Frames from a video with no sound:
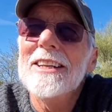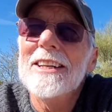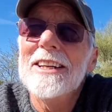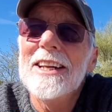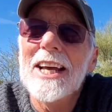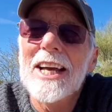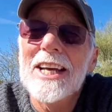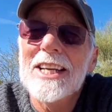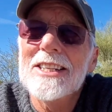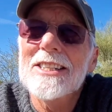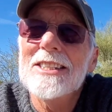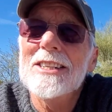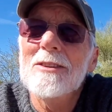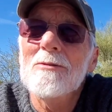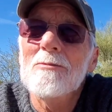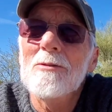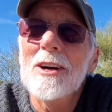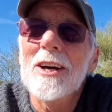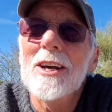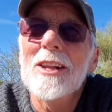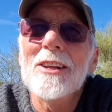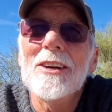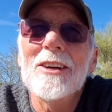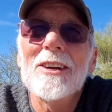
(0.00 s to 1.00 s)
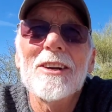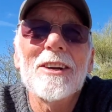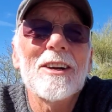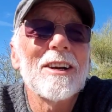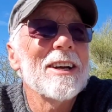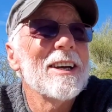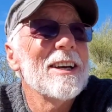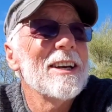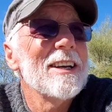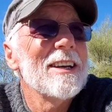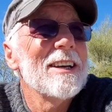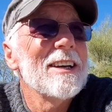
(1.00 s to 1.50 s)
nasty weather
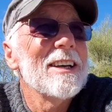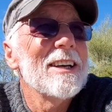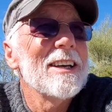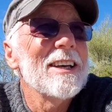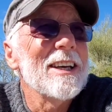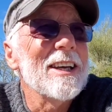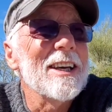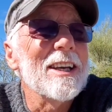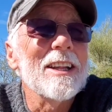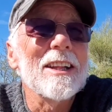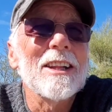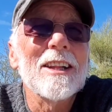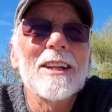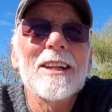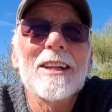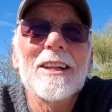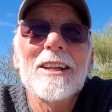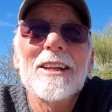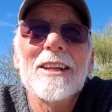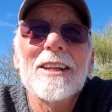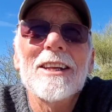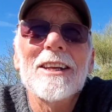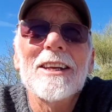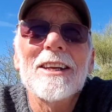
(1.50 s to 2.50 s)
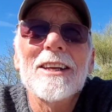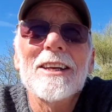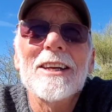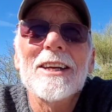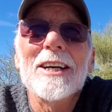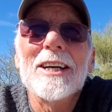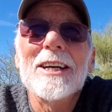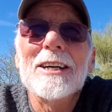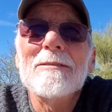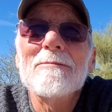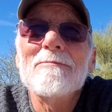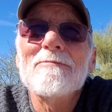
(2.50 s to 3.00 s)
in
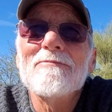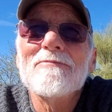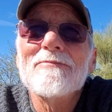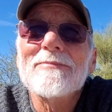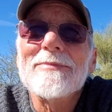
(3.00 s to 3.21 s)
the